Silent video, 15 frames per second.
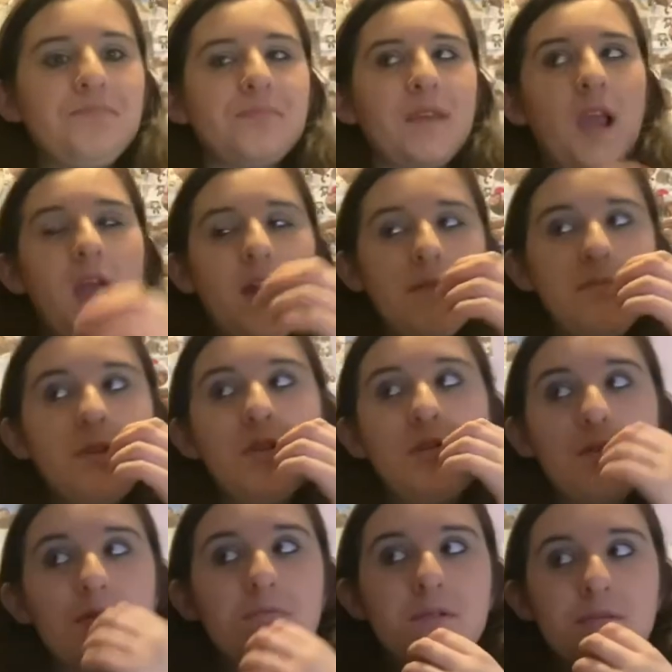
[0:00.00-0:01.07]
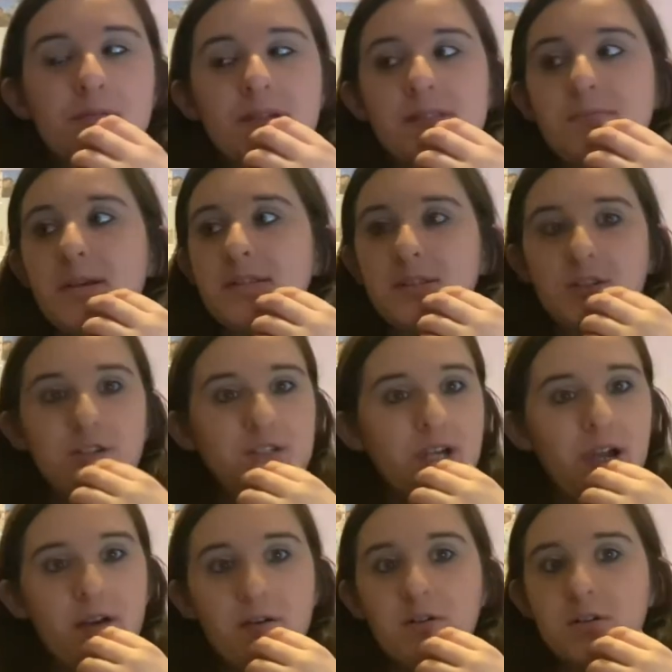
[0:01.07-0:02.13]
You could probably spend a good
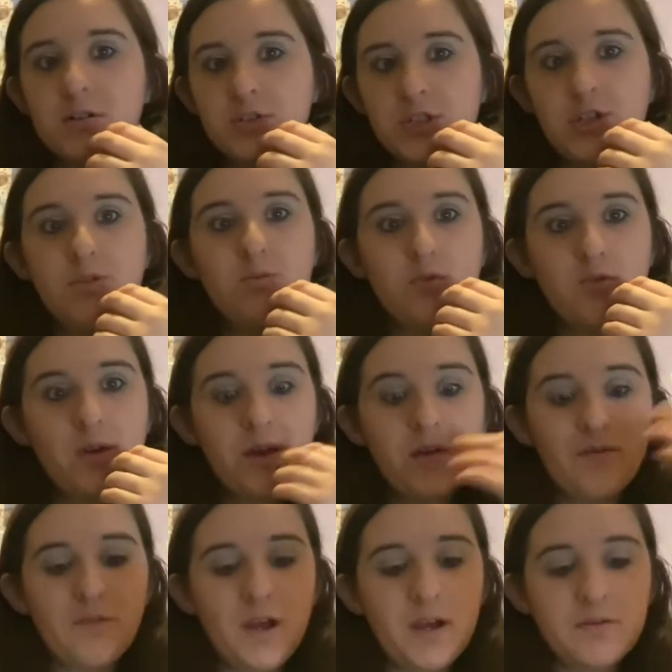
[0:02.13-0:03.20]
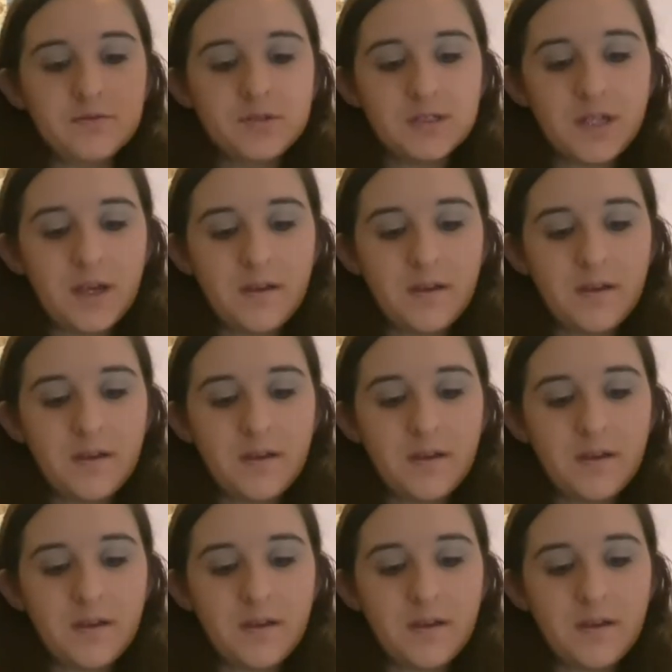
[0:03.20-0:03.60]
hour or two walking around.